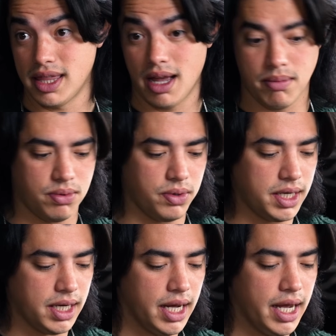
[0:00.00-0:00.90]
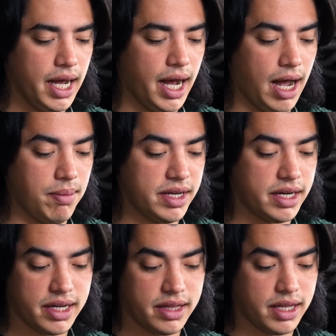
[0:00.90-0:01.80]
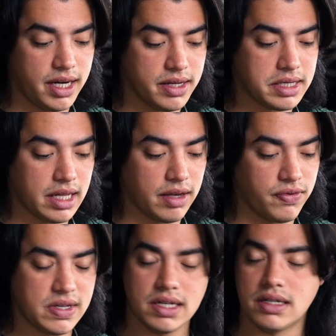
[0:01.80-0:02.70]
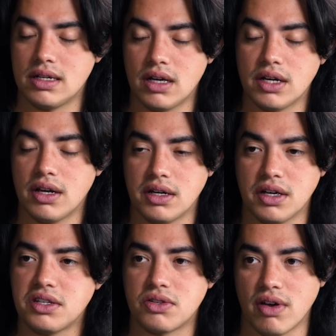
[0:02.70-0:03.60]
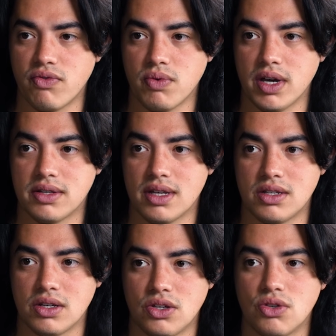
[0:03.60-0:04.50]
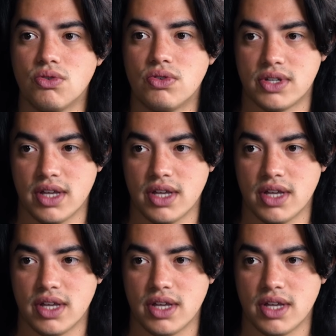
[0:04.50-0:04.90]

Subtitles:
at that point. And then they're now selling it for 69,990 drive away. So that's a huge